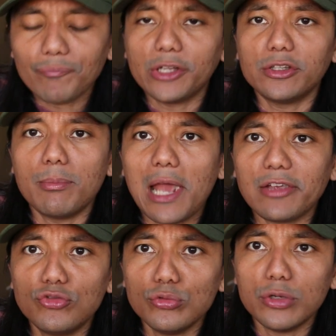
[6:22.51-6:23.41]
take the
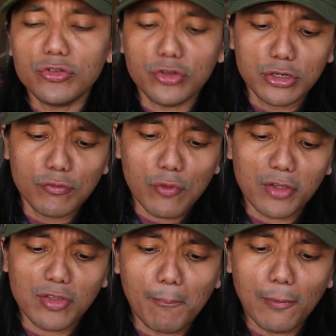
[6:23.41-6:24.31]
black shoe incident, for
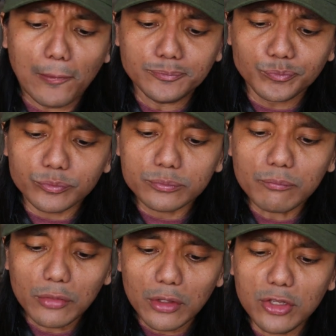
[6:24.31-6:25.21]
example.
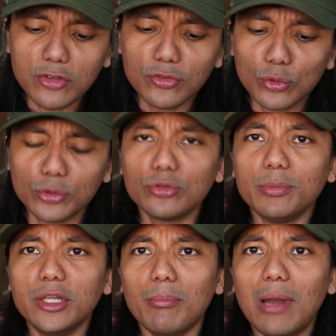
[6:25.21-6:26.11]
He's known to
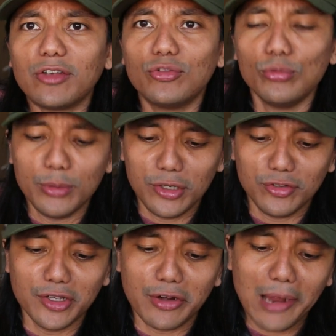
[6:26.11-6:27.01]
be the black shoe
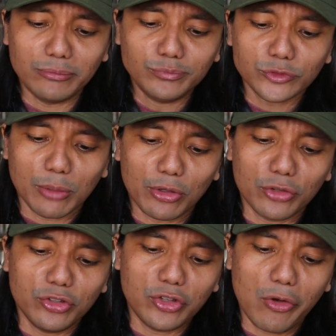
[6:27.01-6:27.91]
minister, right?
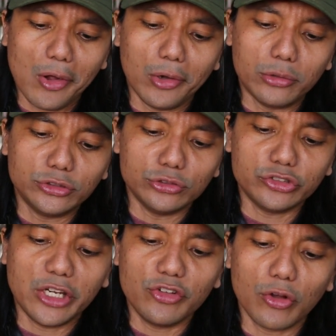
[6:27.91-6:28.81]
Because he said, oh, we should
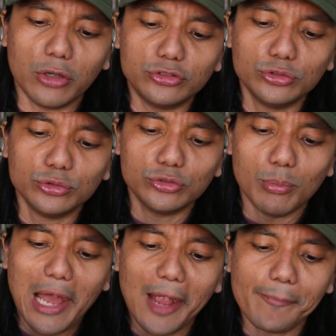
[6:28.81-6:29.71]
change all shoes to
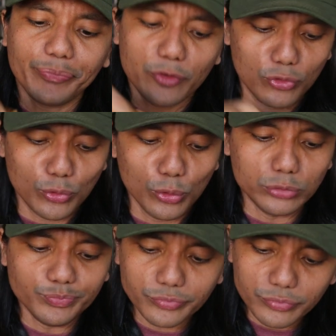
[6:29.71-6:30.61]
black in
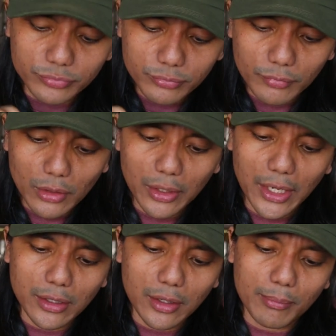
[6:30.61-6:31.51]
school.
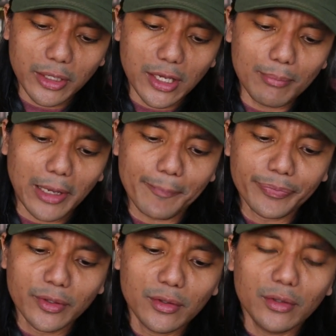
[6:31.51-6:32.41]
And it became like,
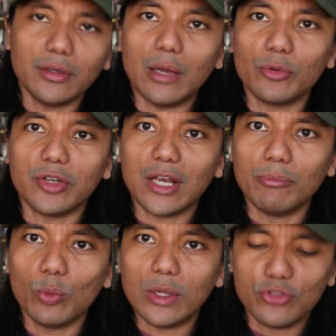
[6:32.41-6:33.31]
that was the
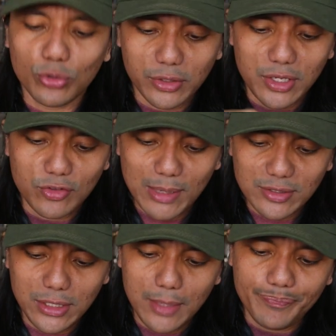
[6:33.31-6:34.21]
number one joke against
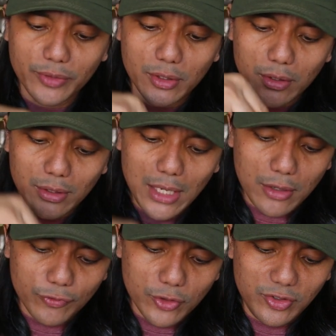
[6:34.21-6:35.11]
Maszlee.
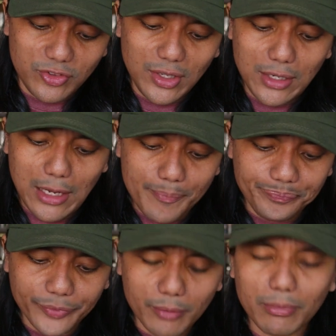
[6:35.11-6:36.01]
Yeah, of course he said that.
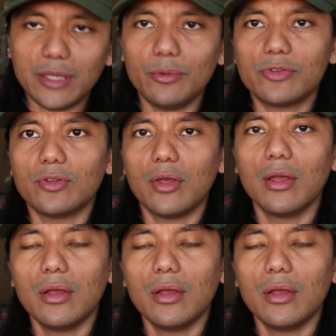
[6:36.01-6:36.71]
But it was